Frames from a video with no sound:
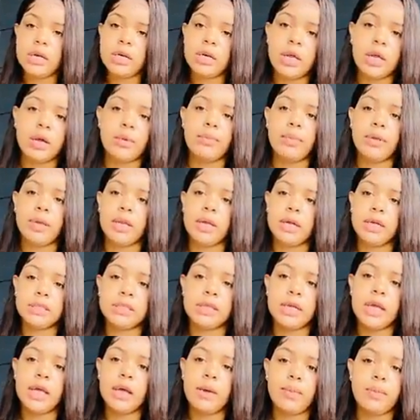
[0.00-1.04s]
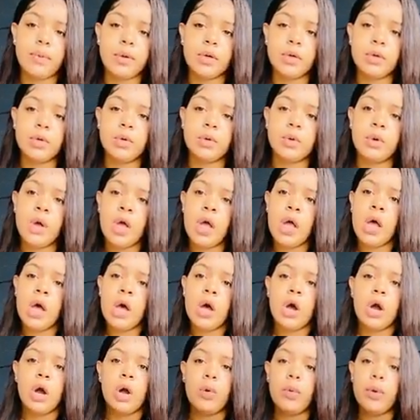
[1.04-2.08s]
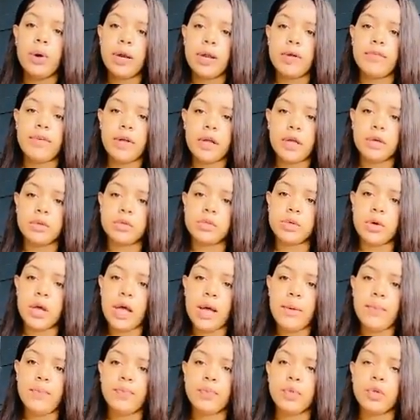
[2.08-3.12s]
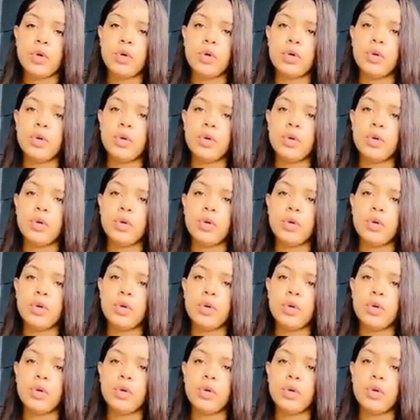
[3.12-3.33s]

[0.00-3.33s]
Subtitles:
they'll be there to help you or whatever else. Okay, cool.